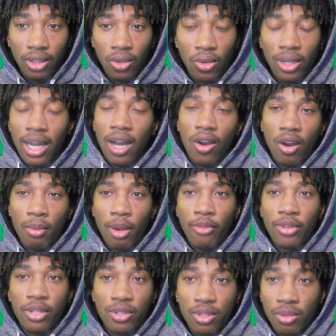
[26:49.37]
or not all my
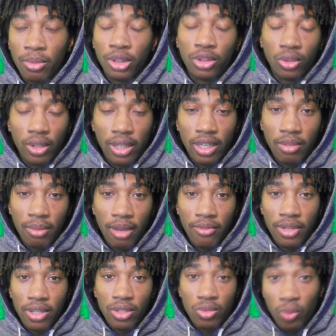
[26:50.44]
videos, the majority of my
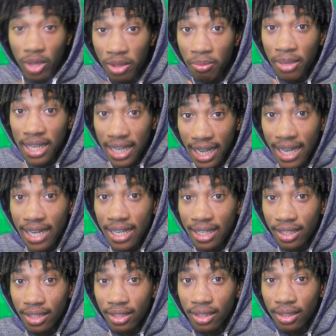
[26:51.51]
videos with me in
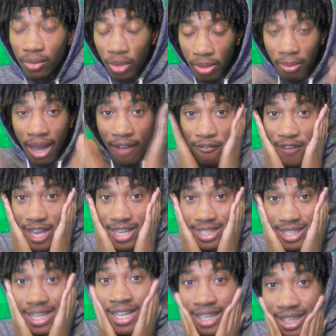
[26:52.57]
it, with my
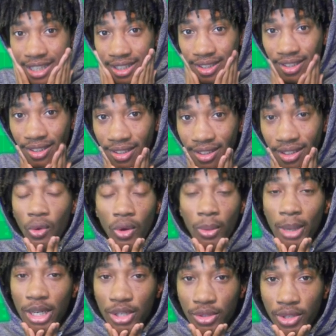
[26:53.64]
face in it, or
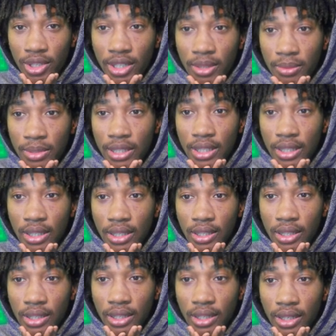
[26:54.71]
my streams.
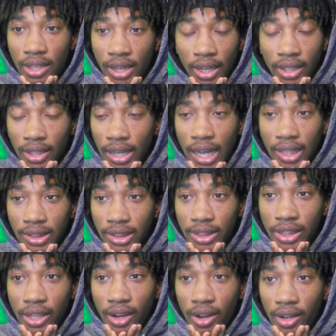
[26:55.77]
And I'll see
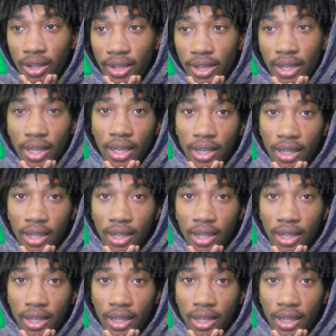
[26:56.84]
y'all in